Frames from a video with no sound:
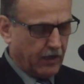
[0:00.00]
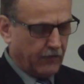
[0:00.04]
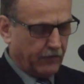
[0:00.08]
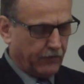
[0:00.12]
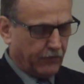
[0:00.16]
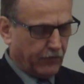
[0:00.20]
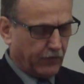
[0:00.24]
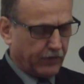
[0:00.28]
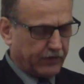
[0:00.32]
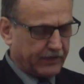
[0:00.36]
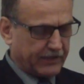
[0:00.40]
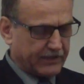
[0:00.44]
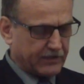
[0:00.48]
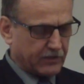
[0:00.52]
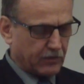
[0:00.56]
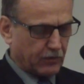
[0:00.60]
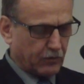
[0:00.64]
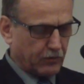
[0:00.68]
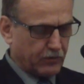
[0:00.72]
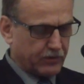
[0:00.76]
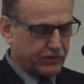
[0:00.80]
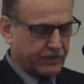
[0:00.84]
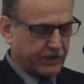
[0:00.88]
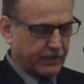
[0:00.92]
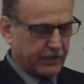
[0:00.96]
for the
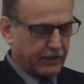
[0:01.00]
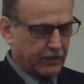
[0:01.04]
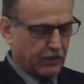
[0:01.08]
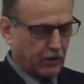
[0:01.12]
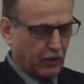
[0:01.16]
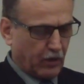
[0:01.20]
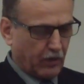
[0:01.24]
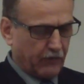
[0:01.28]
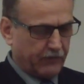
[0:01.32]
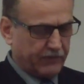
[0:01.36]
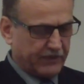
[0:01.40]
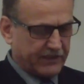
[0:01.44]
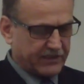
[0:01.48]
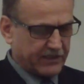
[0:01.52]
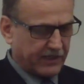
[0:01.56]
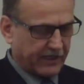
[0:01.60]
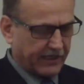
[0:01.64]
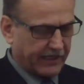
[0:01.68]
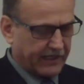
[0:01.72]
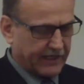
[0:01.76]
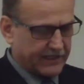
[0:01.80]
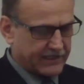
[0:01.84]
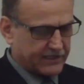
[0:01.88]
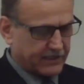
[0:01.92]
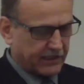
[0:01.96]
solution of the
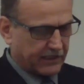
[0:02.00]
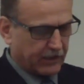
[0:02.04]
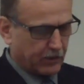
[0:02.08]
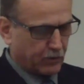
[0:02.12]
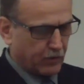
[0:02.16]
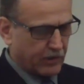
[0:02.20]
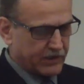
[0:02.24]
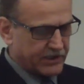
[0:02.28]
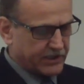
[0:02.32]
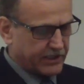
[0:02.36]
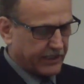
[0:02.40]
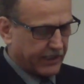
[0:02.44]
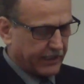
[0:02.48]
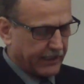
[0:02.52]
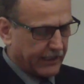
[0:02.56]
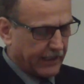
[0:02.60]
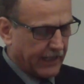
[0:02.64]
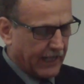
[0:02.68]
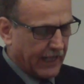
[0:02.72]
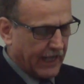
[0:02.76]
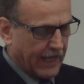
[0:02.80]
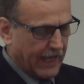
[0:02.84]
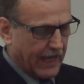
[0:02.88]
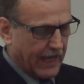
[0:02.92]
Circassian question